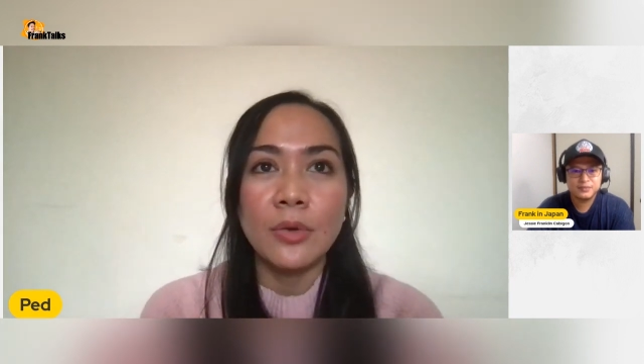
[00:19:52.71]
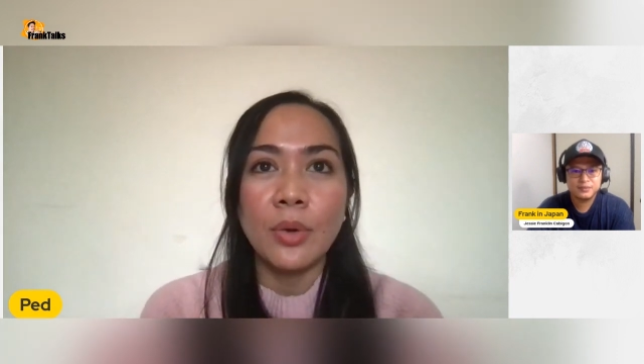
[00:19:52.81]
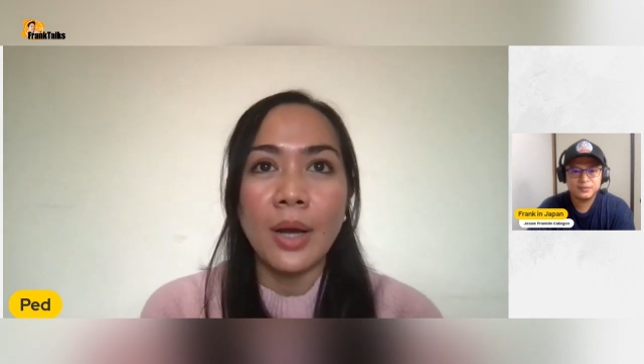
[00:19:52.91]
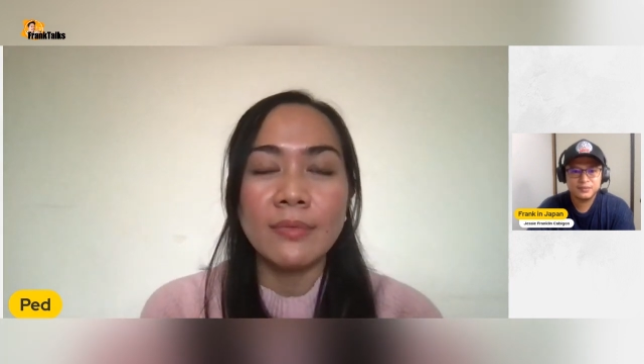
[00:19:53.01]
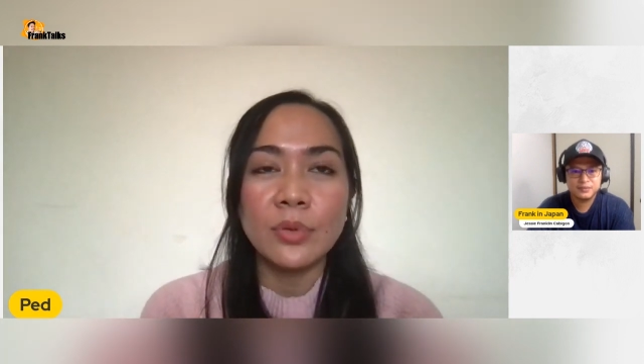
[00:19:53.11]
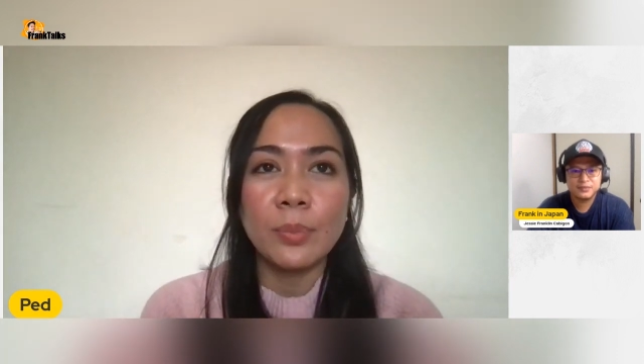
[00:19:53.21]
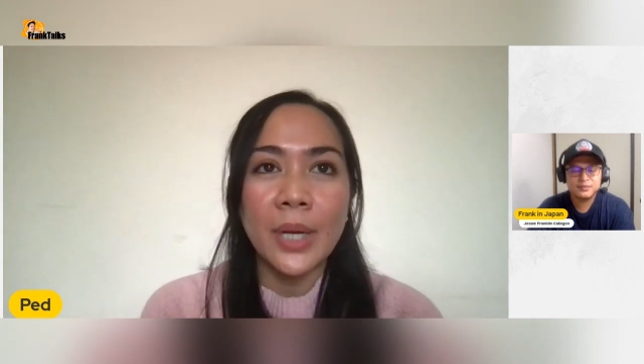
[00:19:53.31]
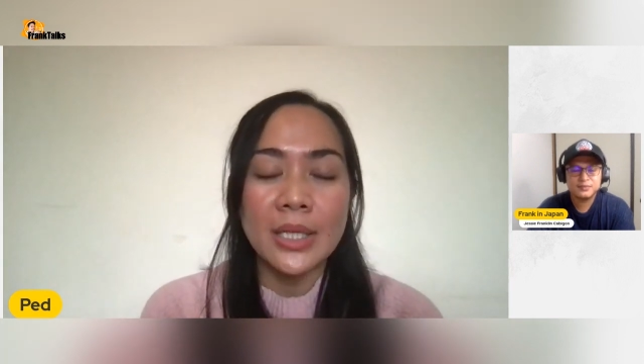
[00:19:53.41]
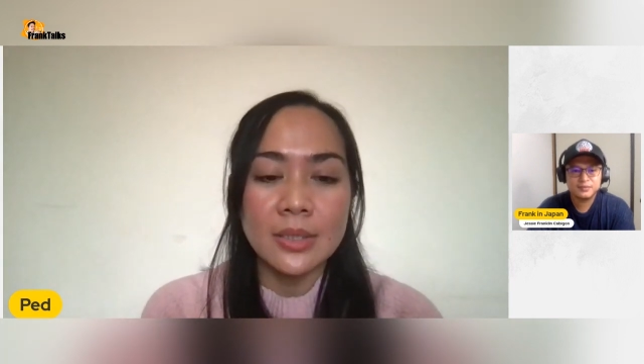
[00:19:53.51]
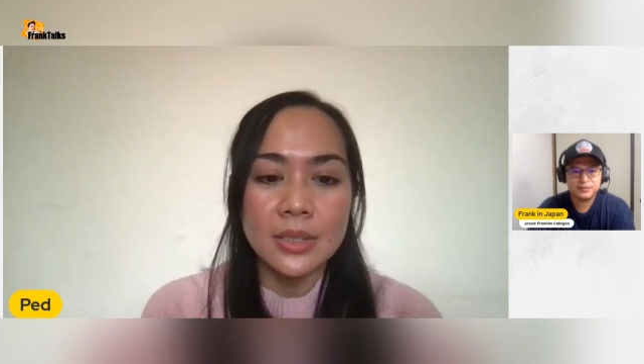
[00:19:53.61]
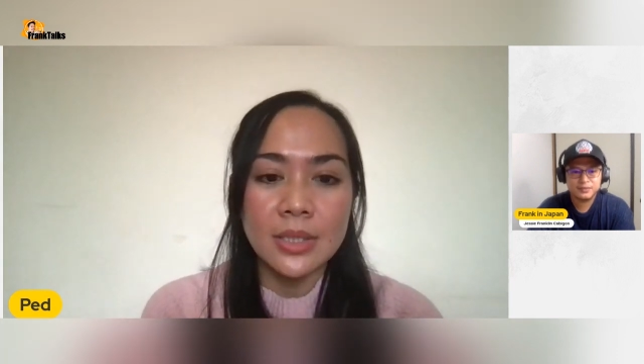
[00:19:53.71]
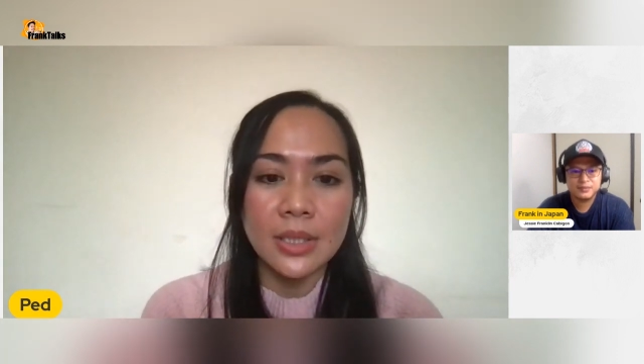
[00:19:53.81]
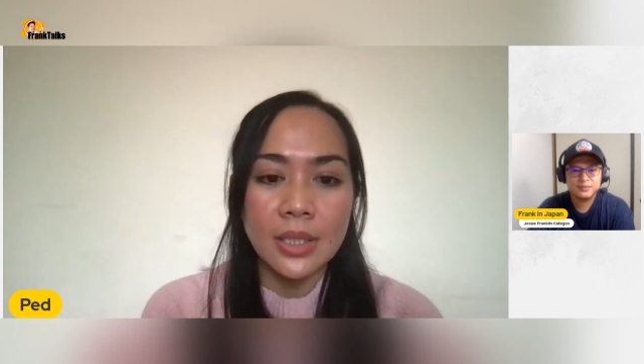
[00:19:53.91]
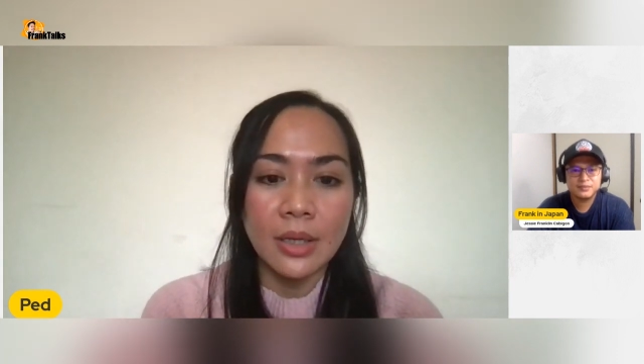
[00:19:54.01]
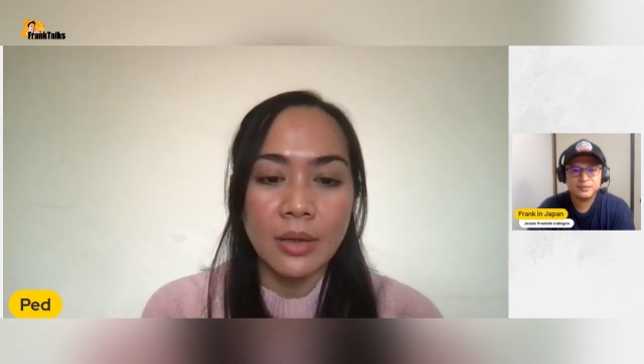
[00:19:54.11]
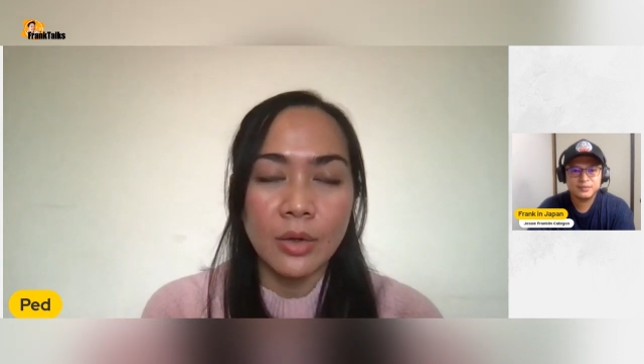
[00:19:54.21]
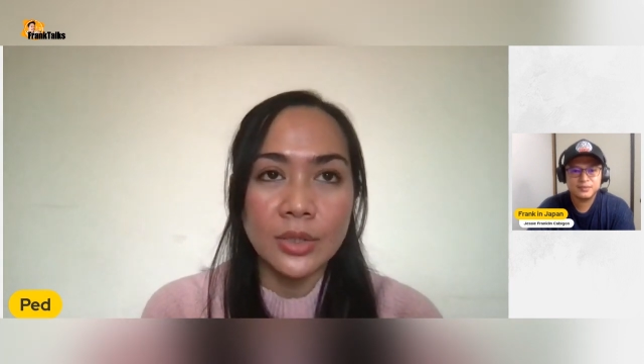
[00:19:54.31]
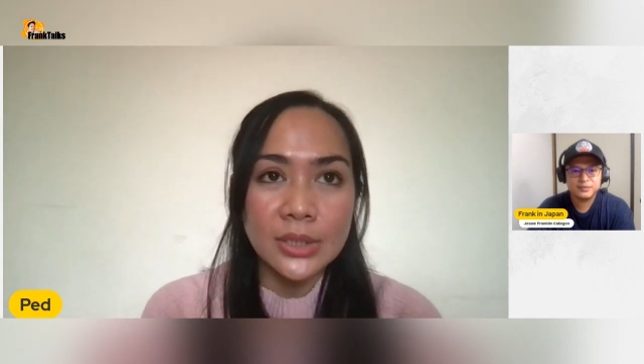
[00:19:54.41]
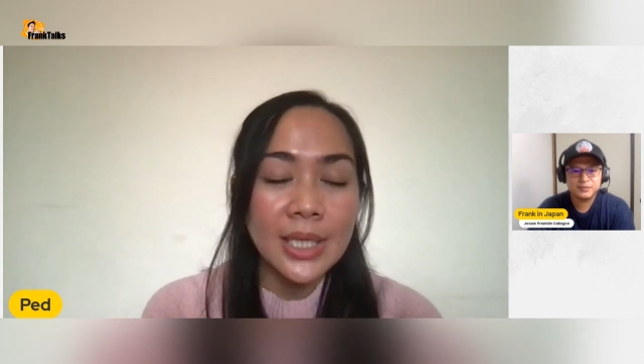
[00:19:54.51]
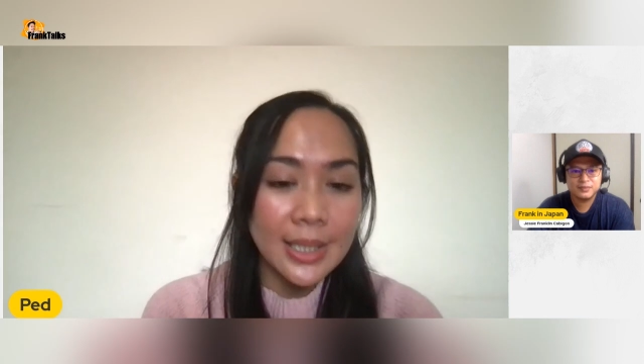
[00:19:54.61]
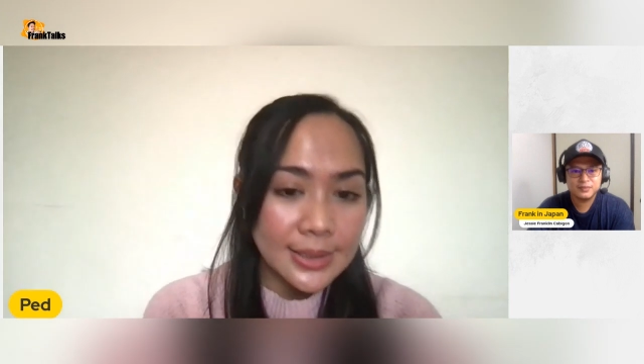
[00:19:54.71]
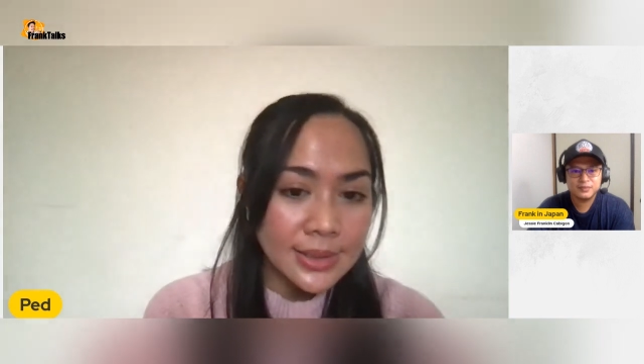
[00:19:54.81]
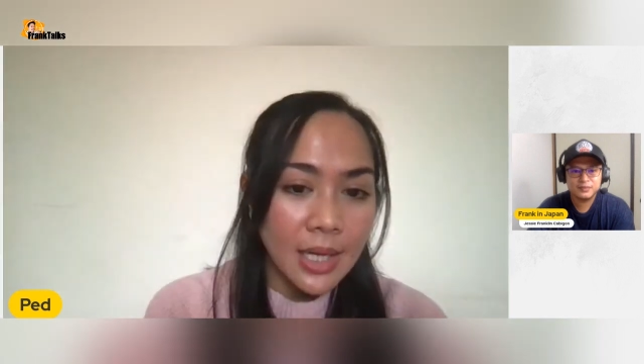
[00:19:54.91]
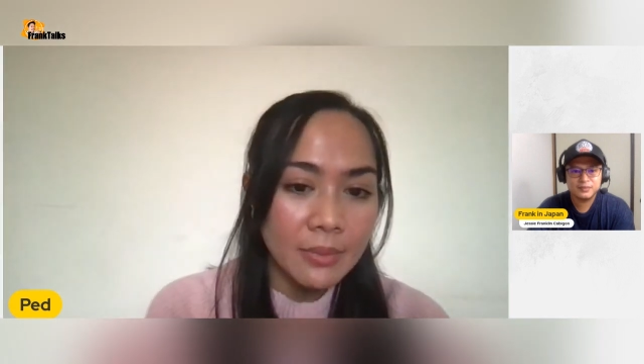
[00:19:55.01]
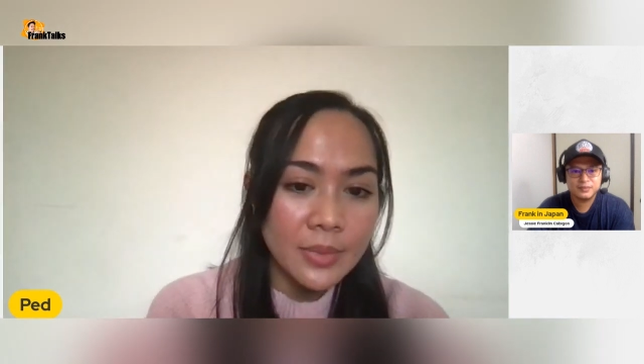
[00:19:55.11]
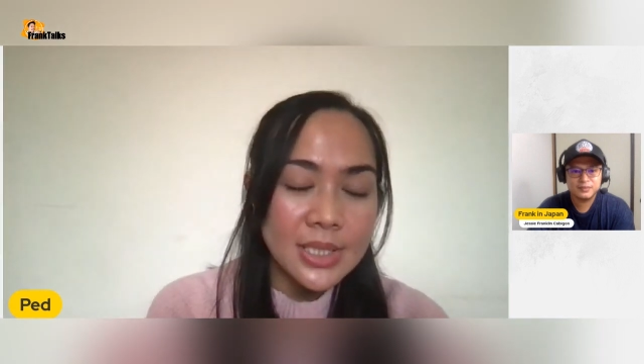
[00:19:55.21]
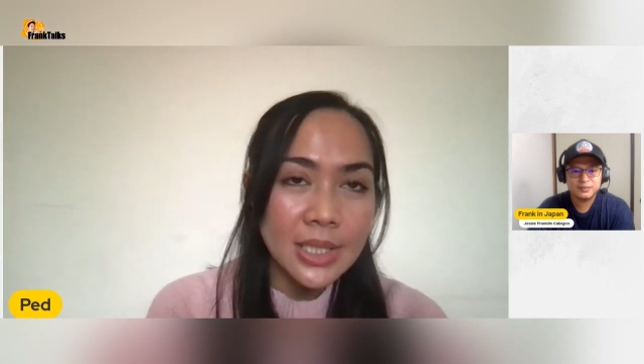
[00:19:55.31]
you have to pass the OSCE exam.